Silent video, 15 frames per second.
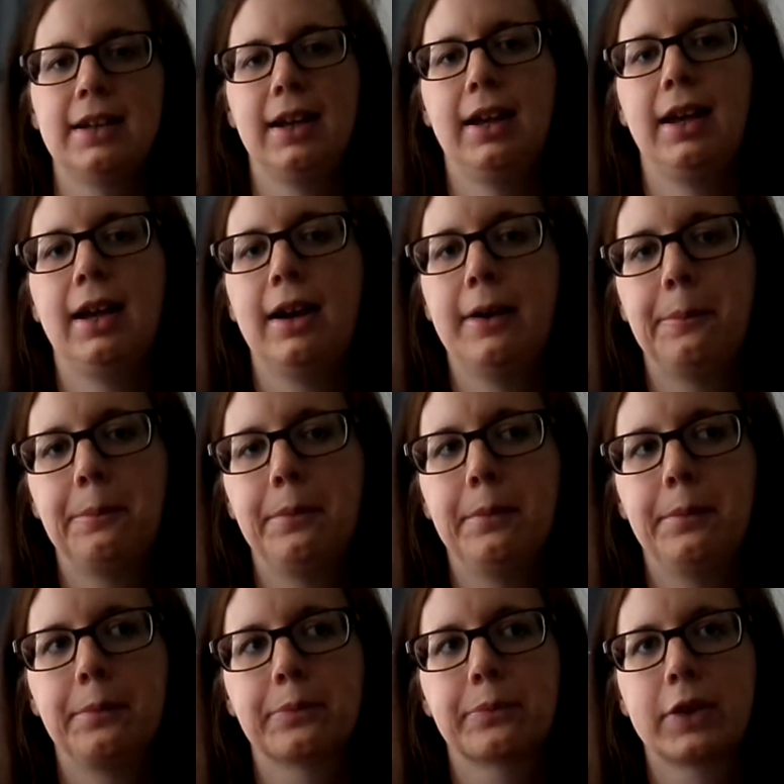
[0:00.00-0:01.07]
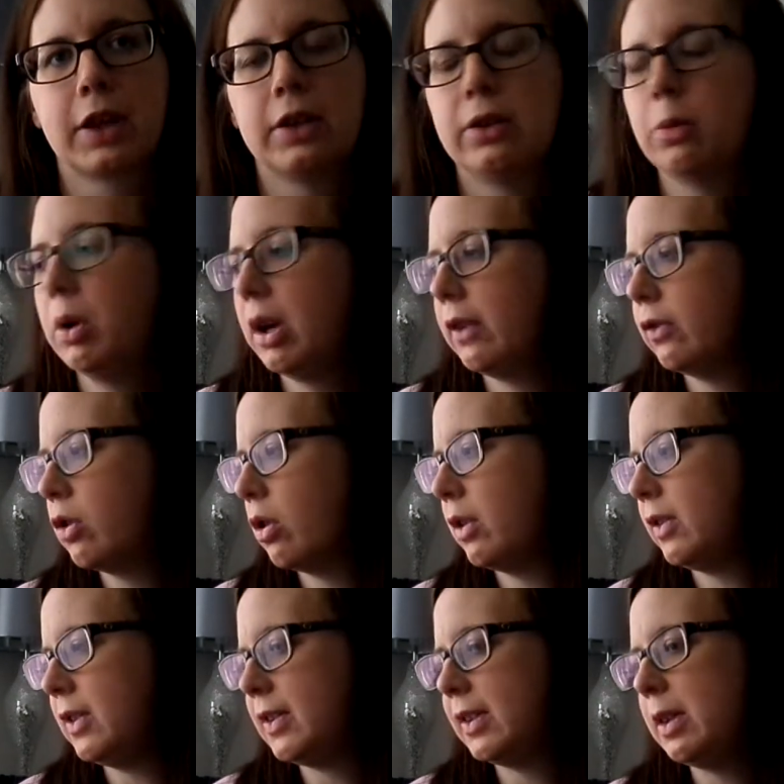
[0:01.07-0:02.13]
Um, the one I've got
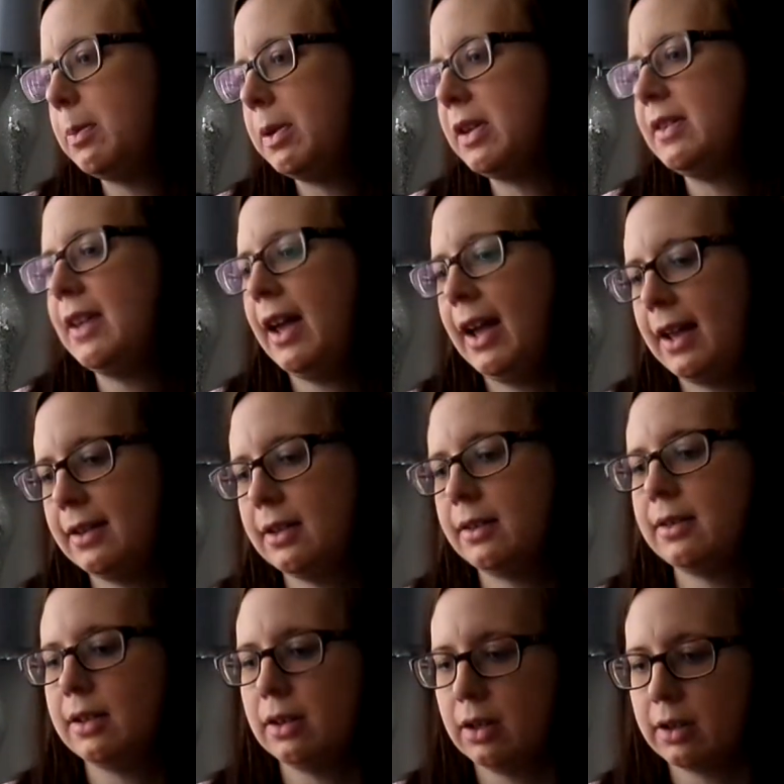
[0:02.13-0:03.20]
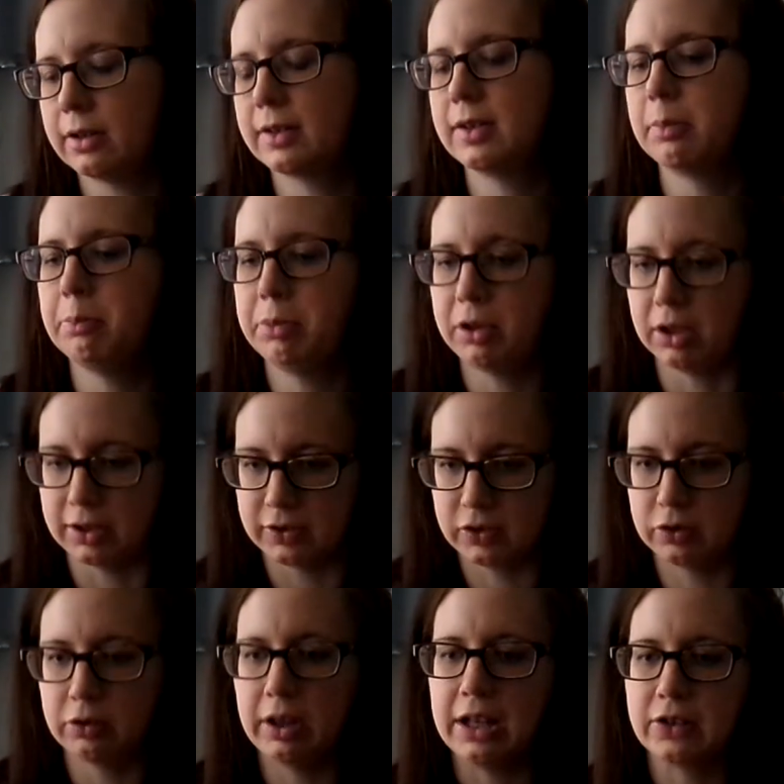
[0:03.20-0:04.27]
is the Sleepy Head Deluxe Plus
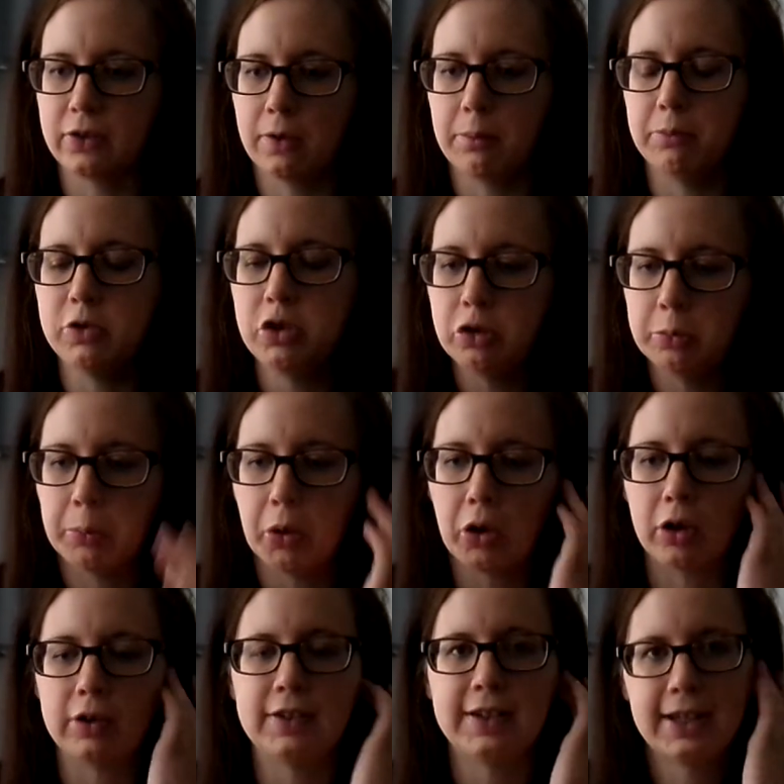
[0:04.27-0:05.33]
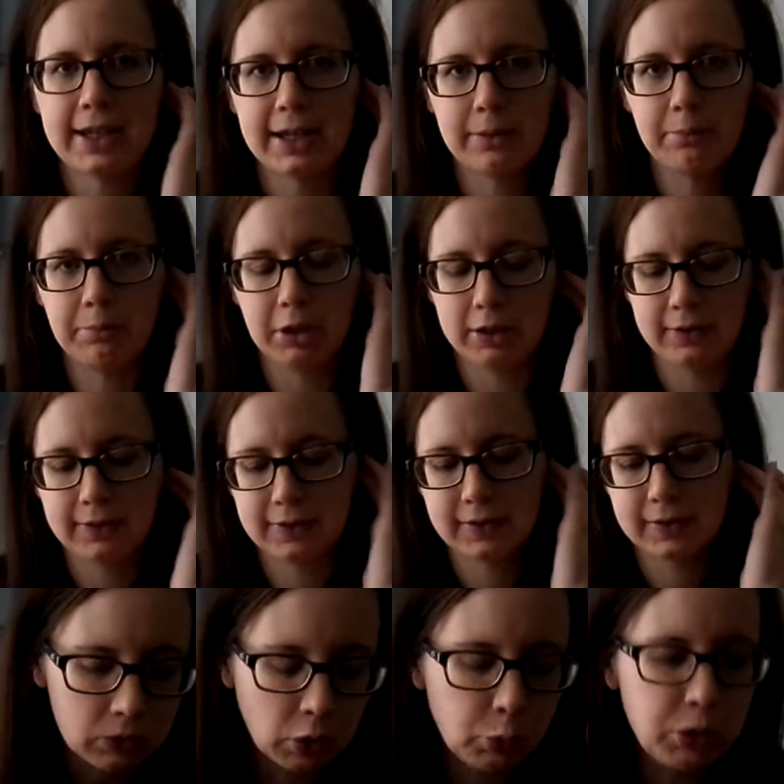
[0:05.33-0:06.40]
so that's from newborn to 8 months.